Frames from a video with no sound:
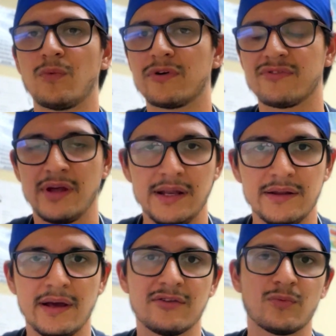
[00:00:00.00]
where's the
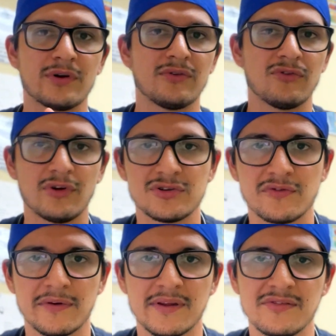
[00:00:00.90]
index, where to search
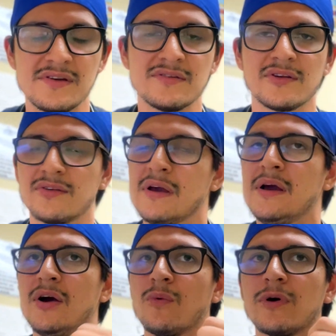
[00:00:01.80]
for diseases,
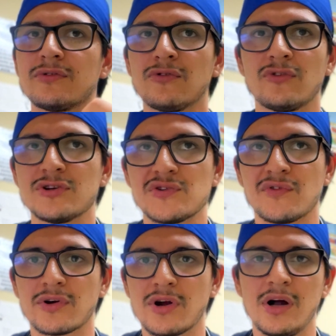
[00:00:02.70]
where to search
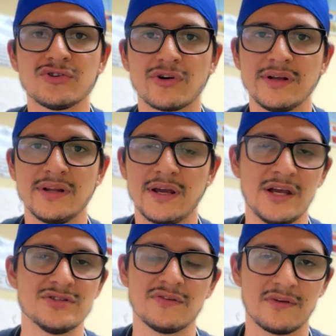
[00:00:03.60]
for
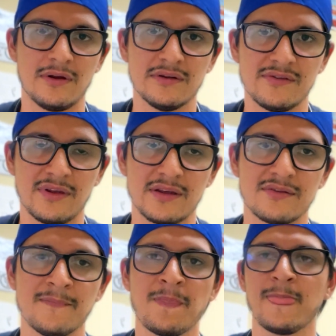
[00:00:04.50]
contraindications and all these
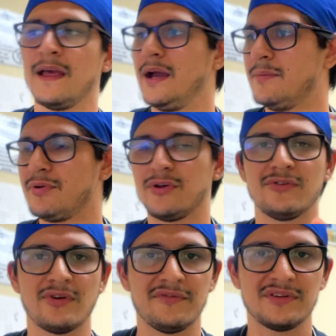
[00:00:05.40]
things, and put
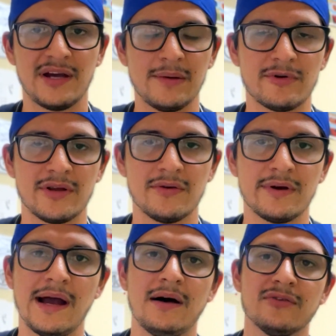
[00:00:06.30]
yourself a timer in your
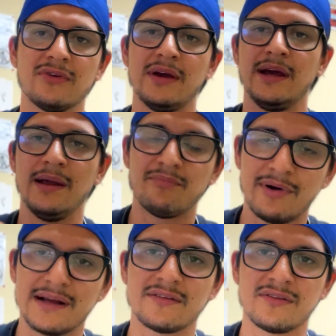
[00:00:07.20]
house and
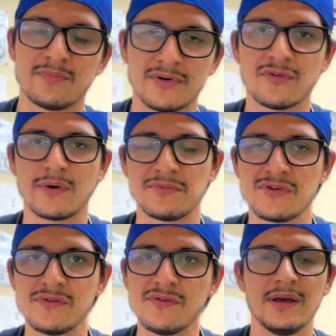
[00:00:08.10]
practice the
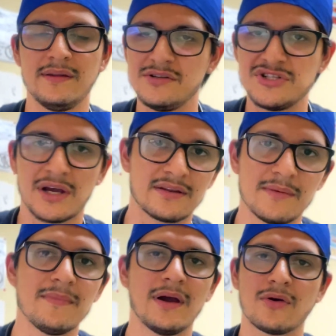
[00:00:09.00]
prescriptions, and then check
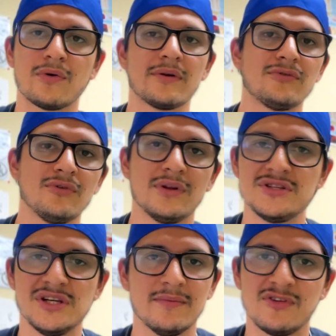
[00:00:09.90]
them according to the
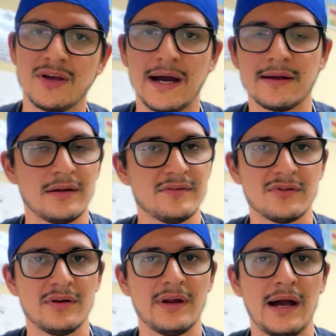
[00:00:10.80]
GMC
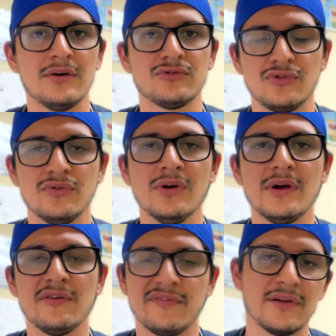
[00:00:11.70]
guidelines on how to
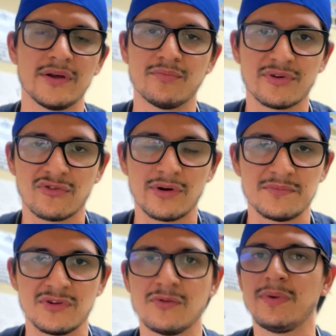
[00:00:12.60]
fill in
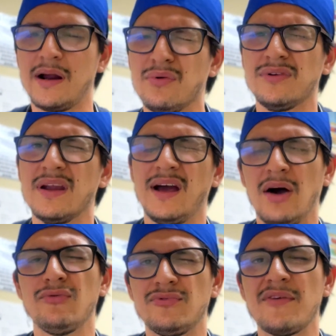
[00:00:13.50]
prescriptions. But I
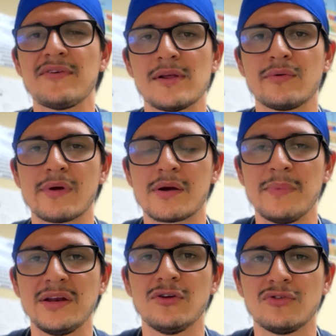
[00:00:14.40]
would definitely
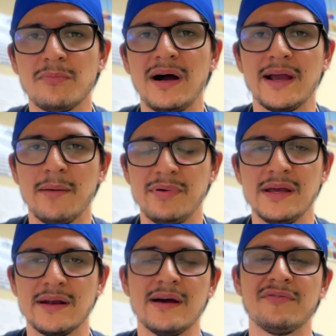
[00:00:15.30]
recommend you to buy a
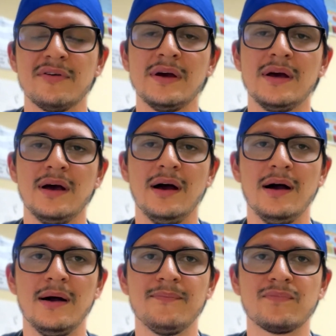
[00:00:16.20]
BNF
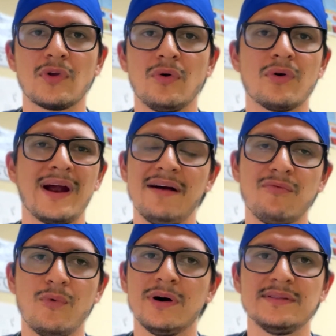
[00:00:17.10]
or
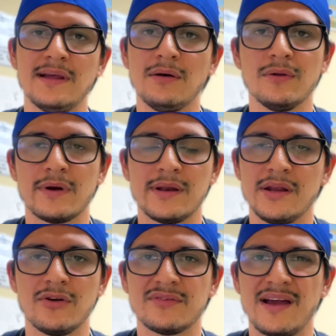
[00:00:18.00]
have one downloaded
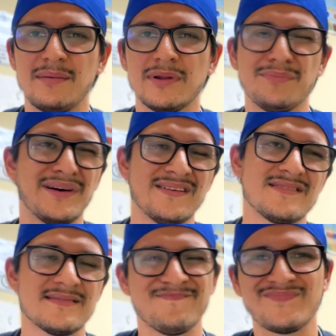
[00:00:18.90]
in your tablet, but
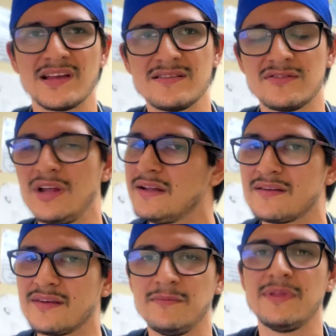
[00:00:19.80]
it's not the
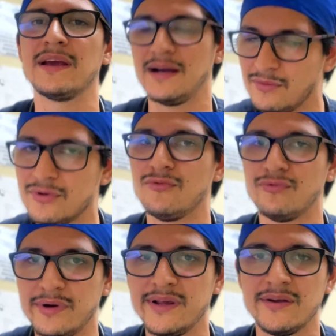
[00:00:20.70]
same thing. I would
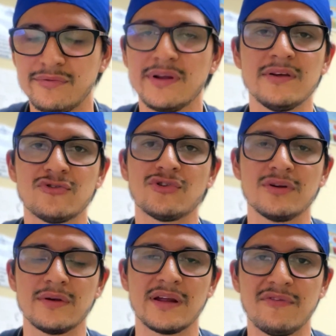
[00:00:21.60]
really
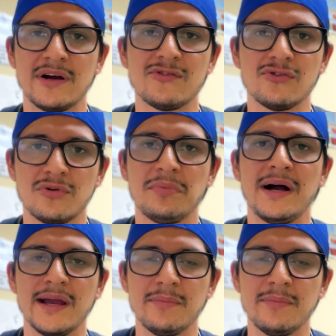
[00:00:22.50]
strongly advise you to buy a